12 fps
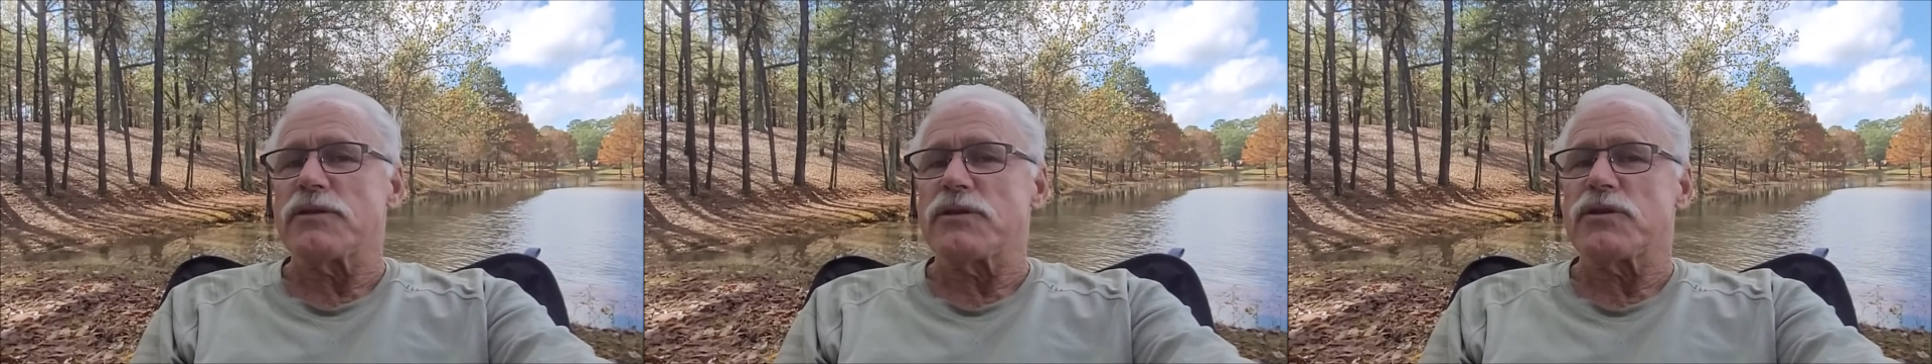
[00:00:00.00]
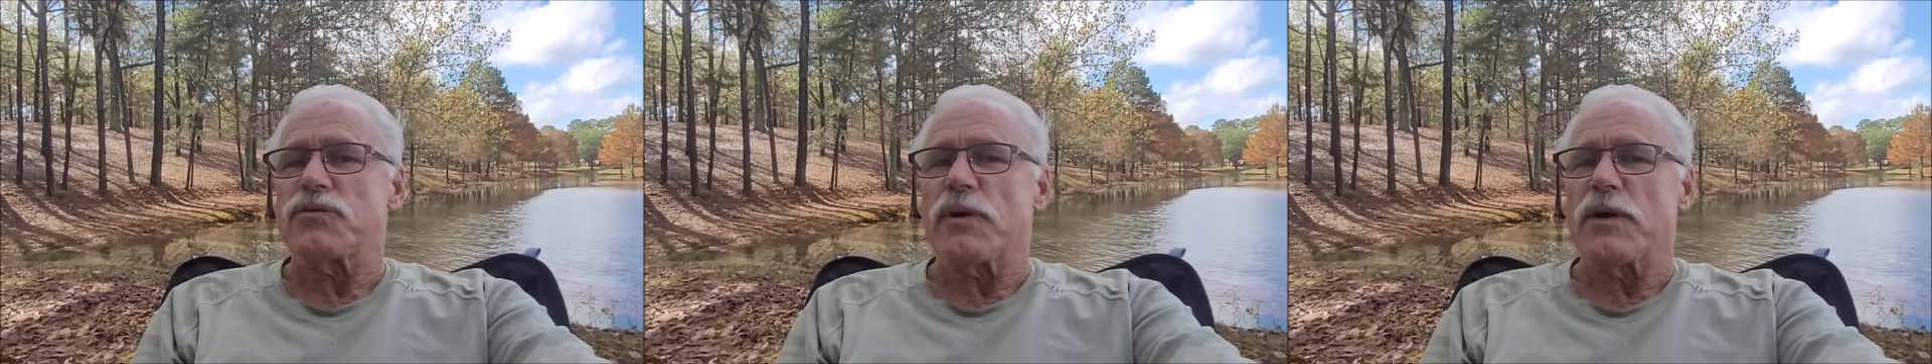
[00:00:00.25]
to
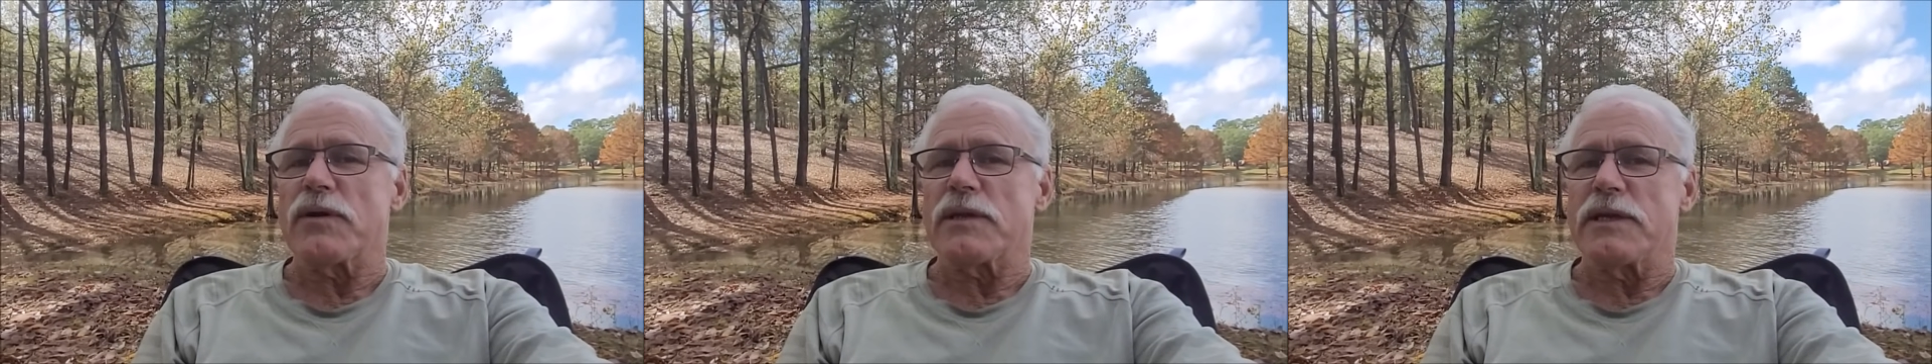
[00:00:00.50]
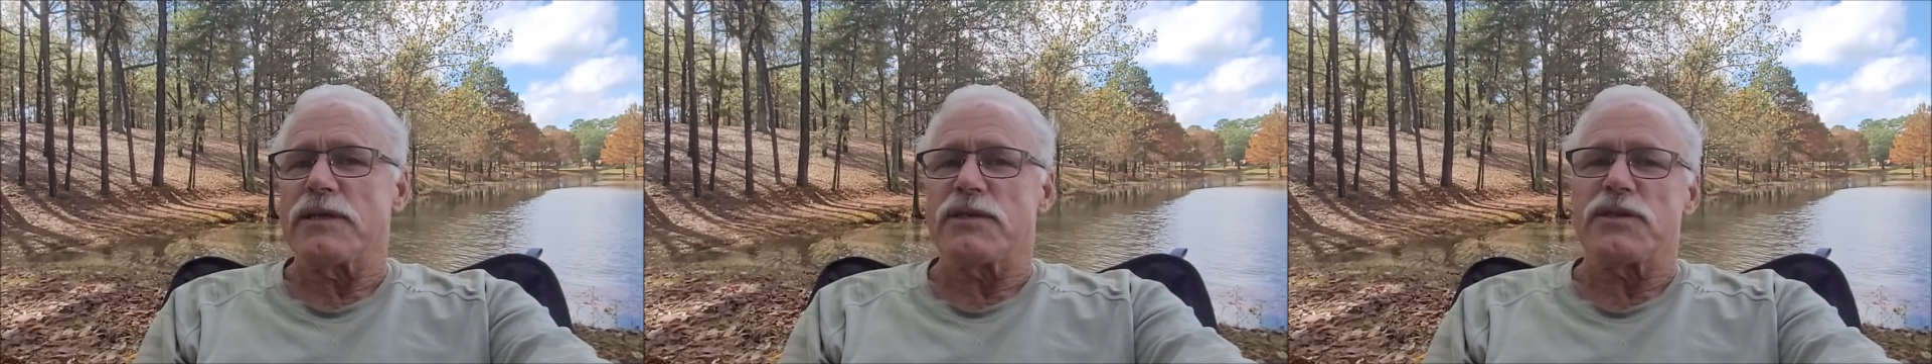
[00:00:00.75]
swear
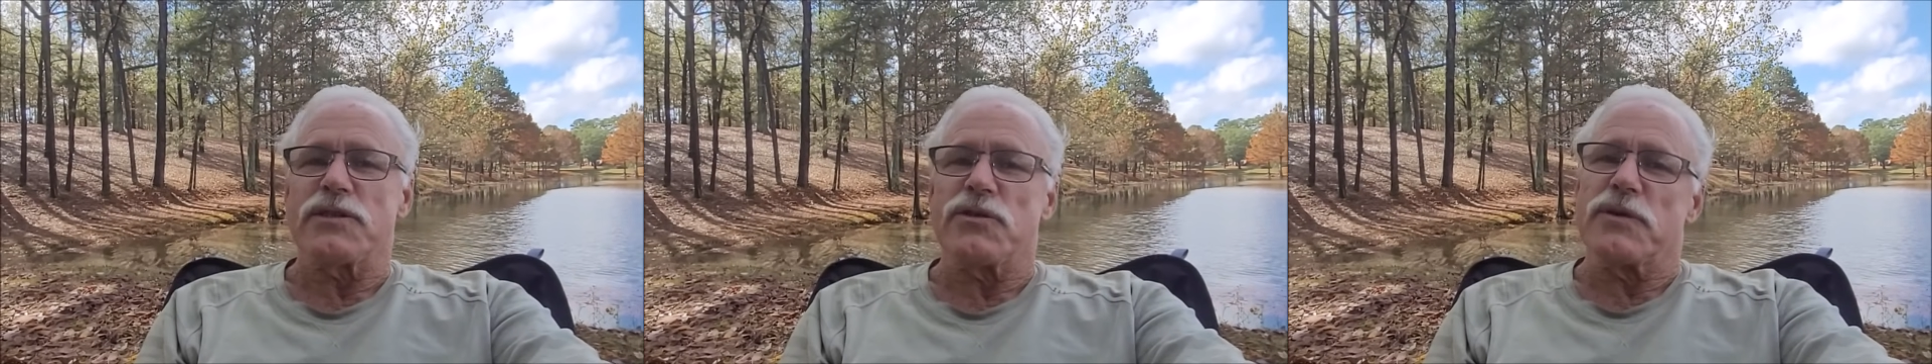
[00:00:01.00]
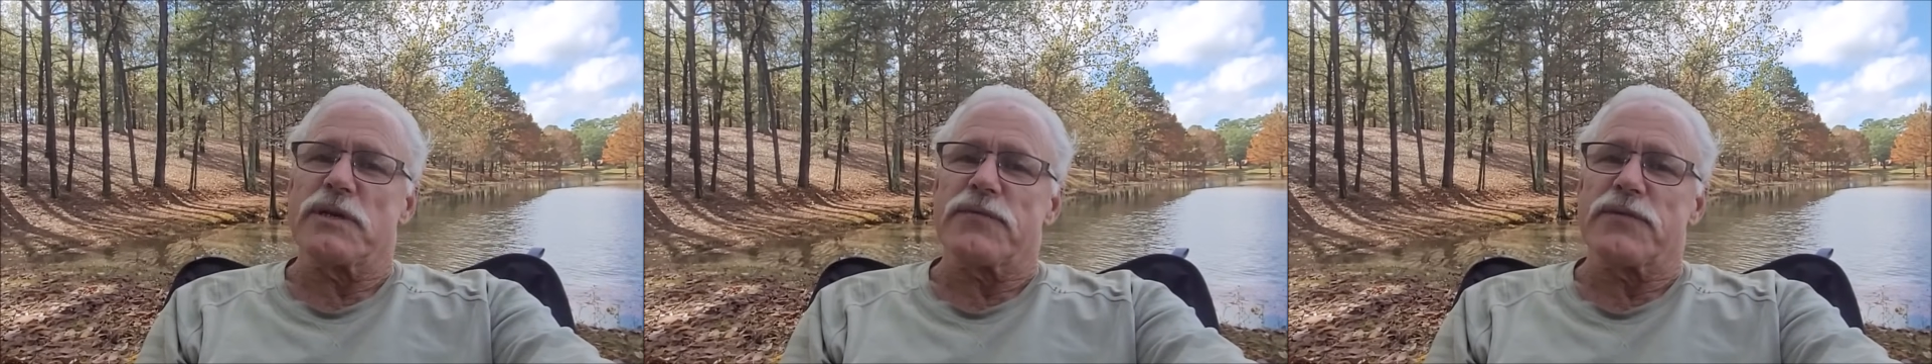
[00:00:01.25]
allegiance to
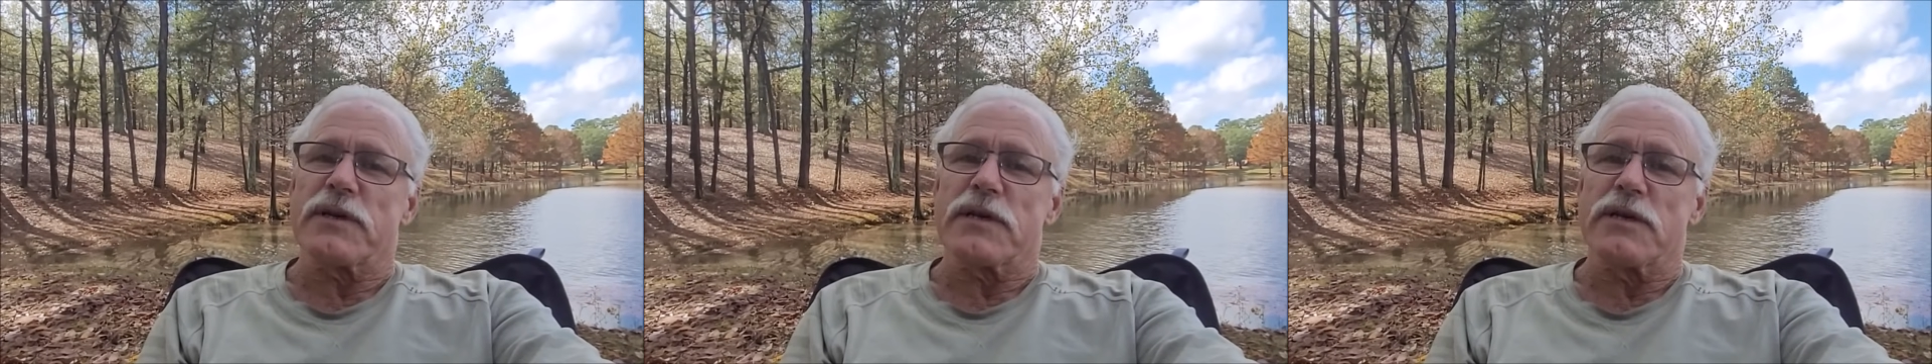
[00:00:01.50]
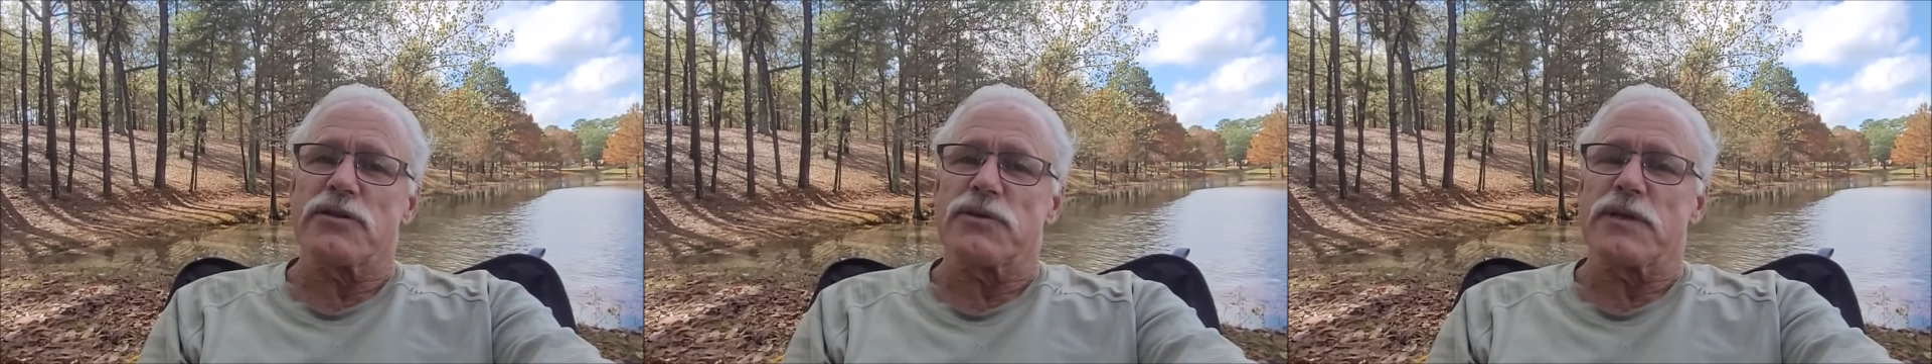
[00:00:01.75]
a different
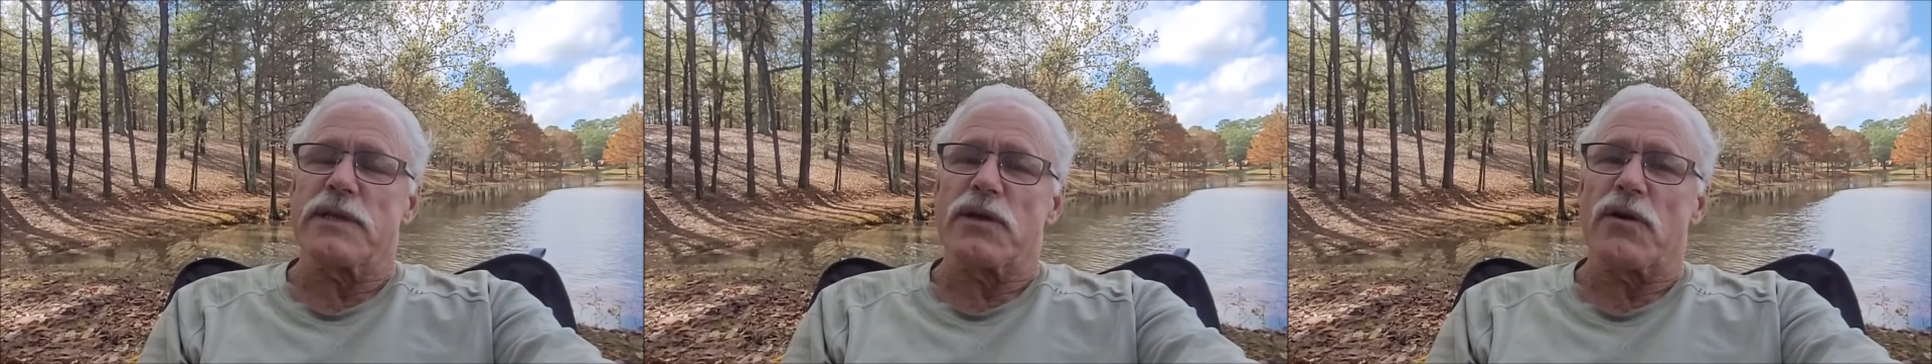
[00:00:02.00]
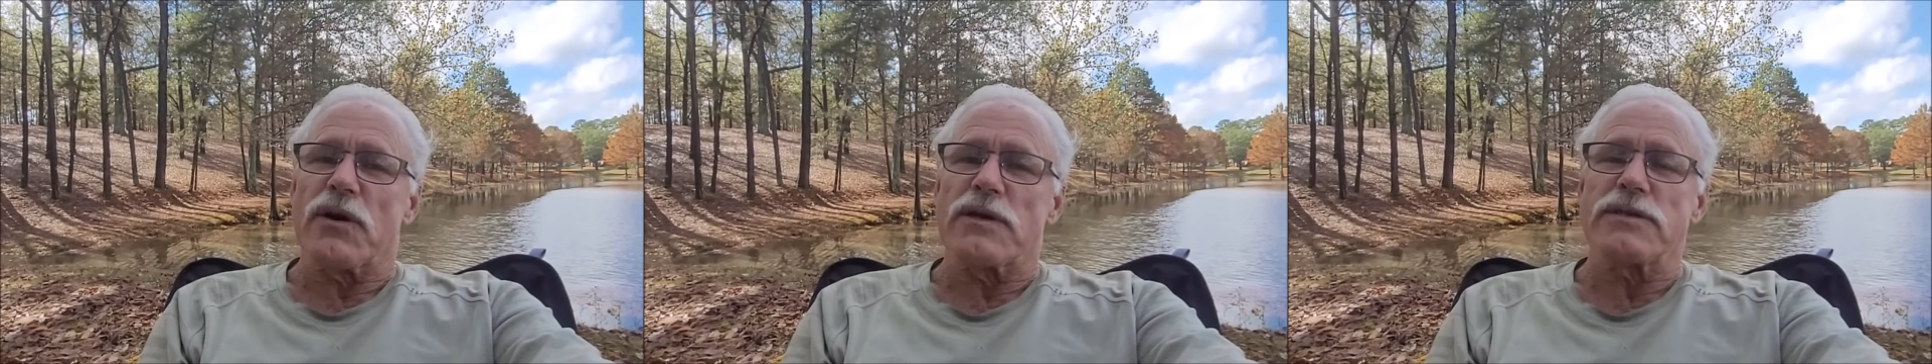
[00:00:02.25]
country than
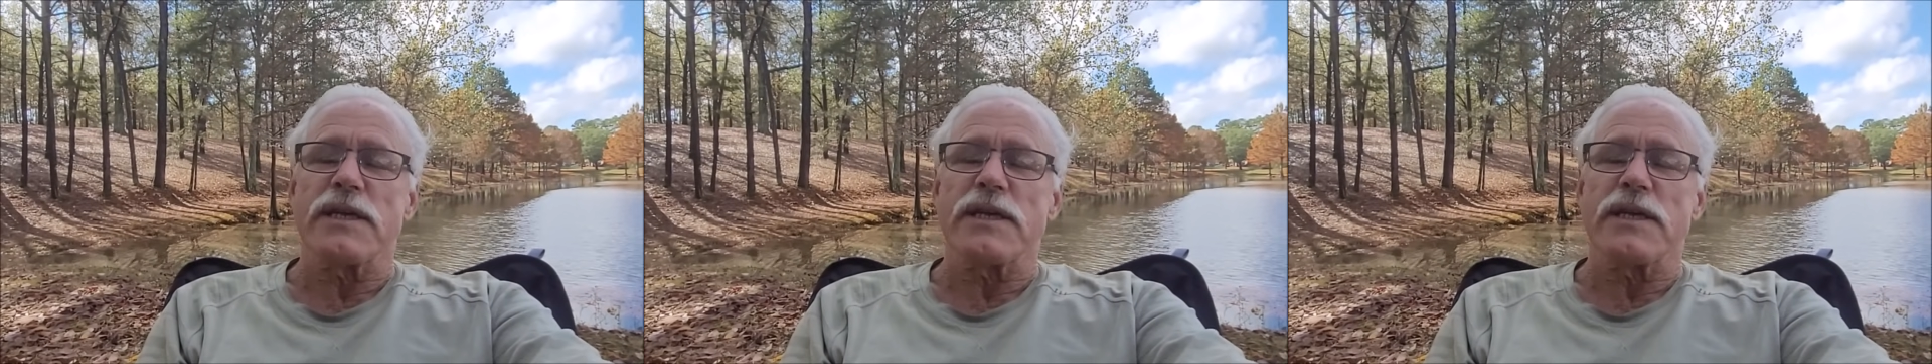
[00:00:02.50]
ours